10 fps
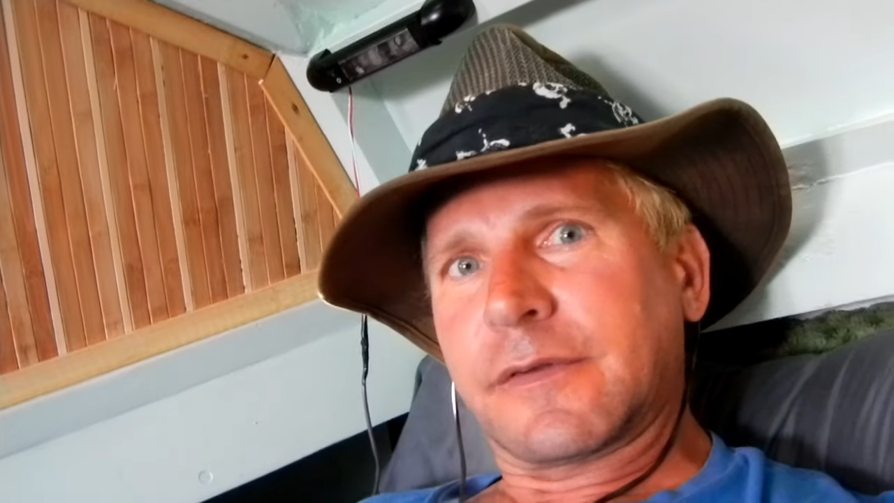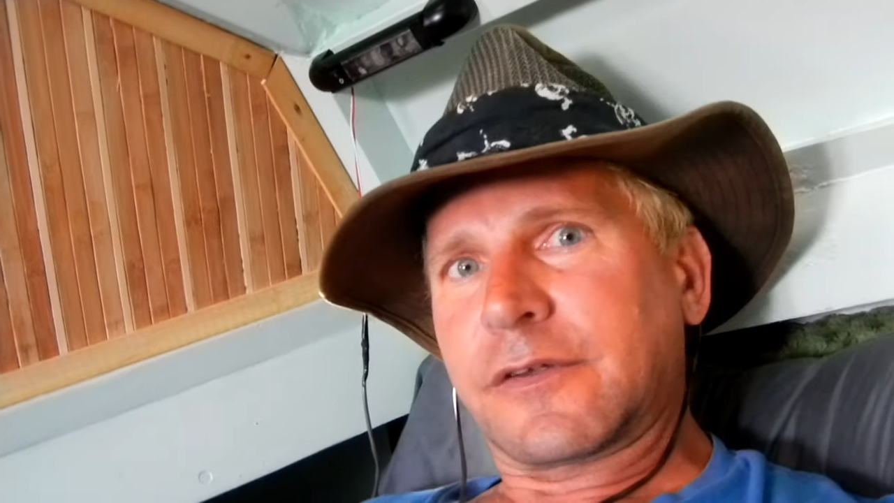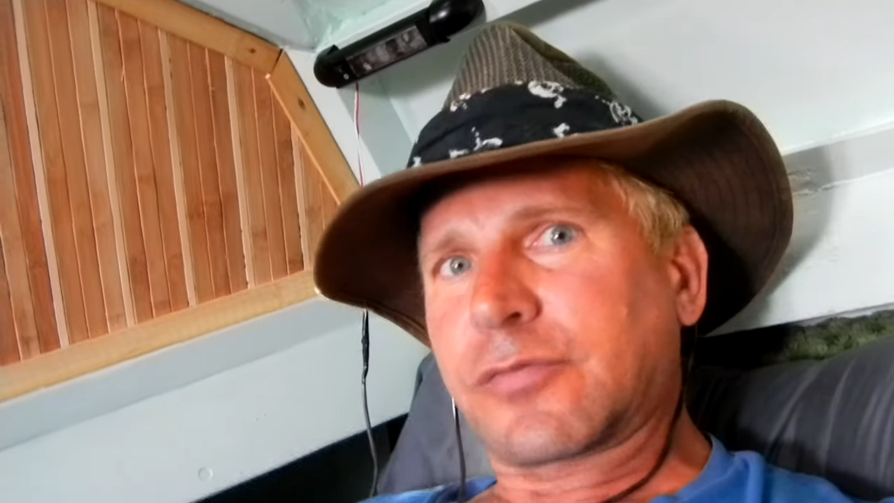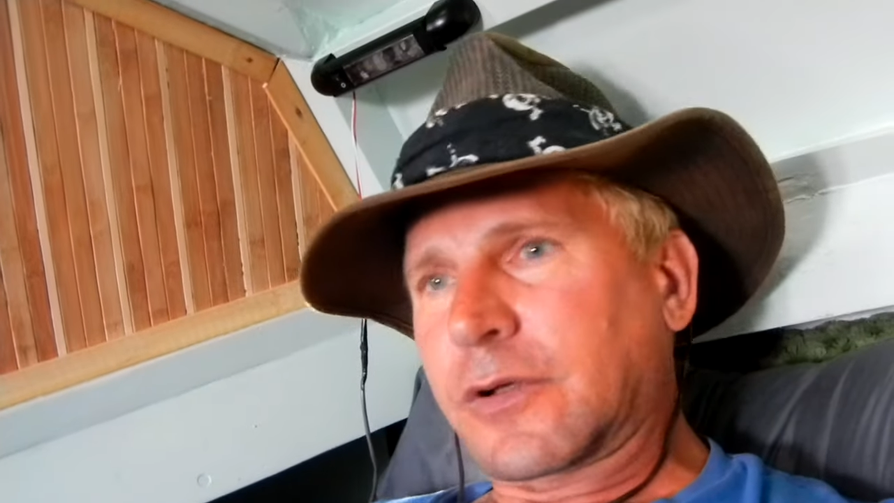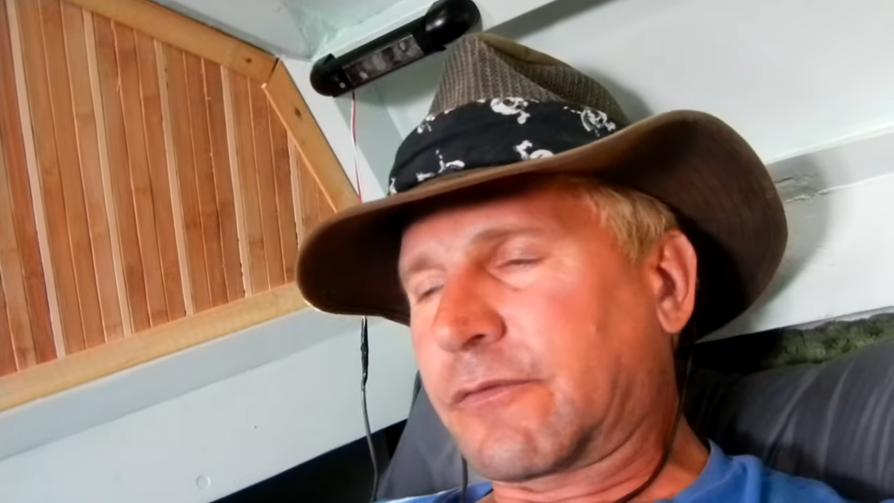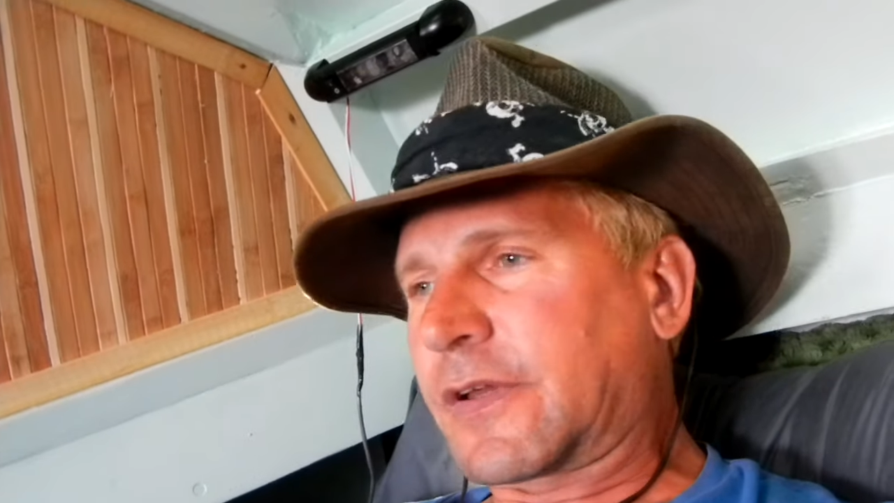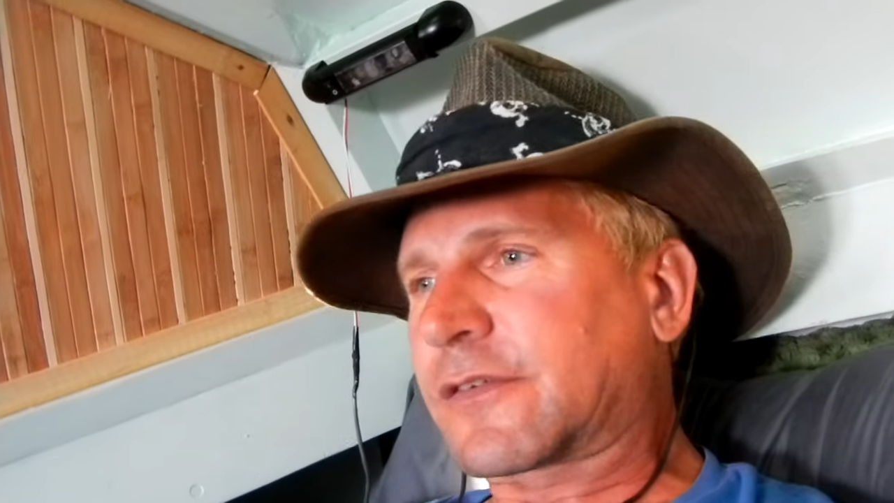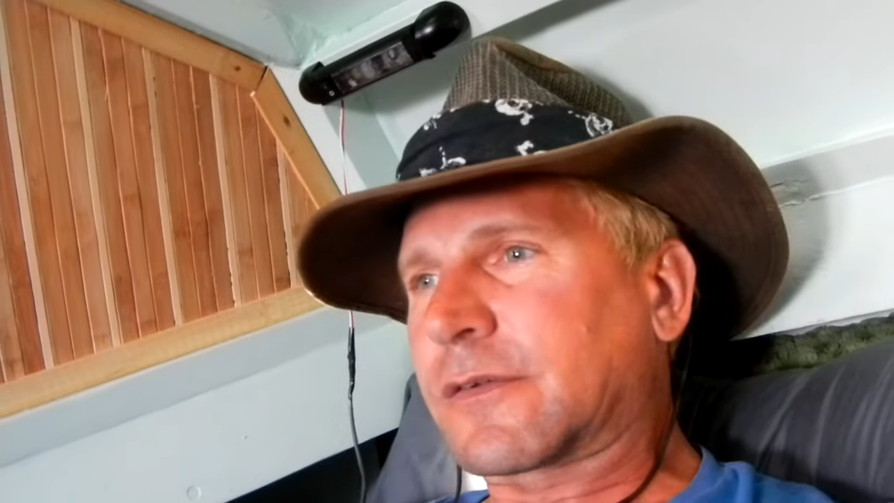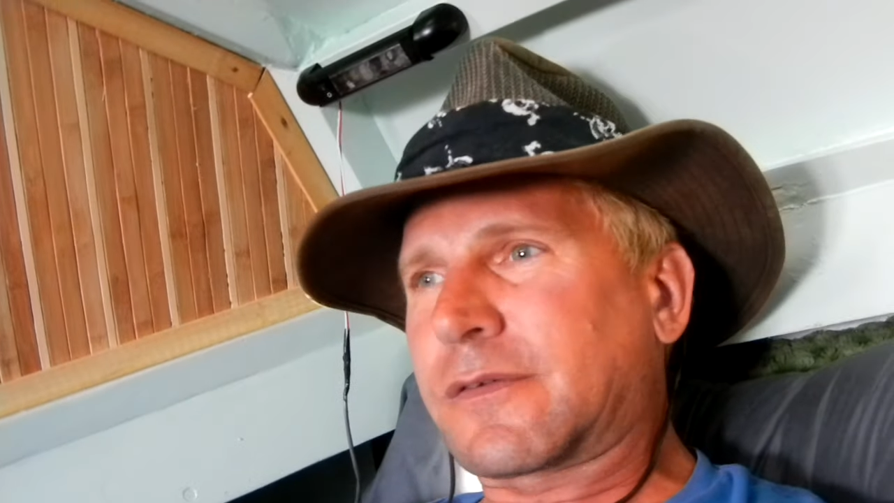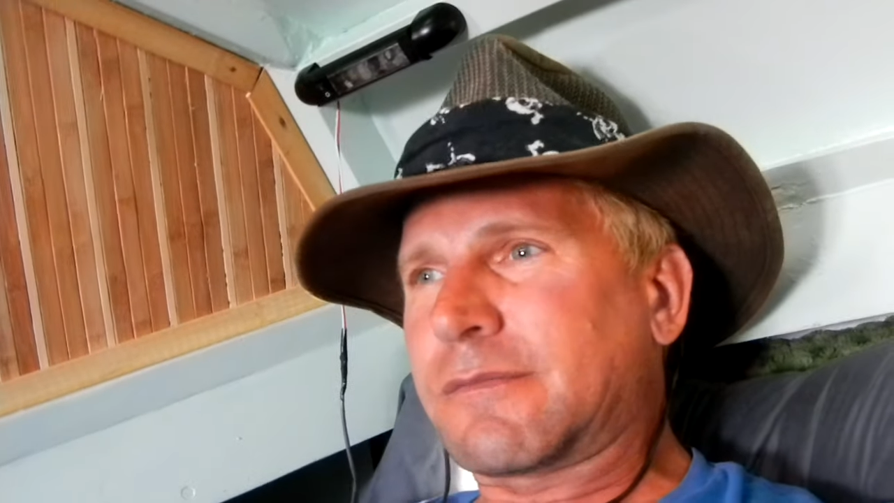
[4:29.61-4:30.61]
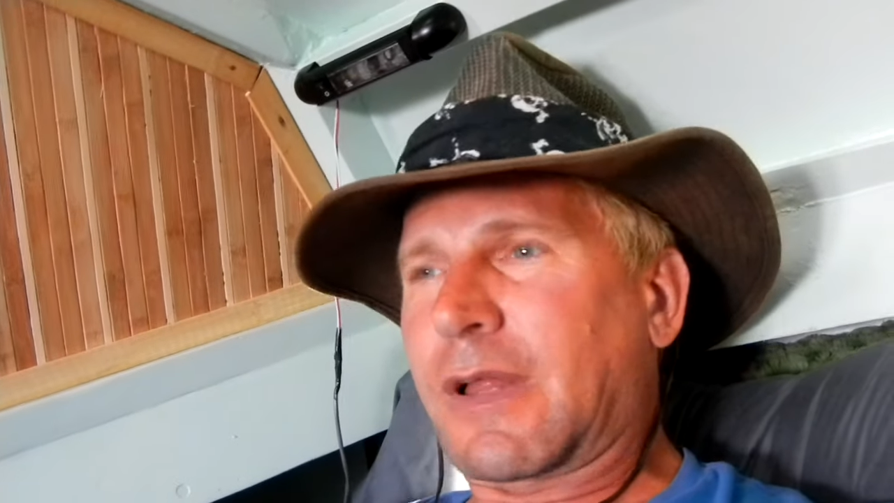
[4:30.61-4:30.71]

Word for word: the trail vessels,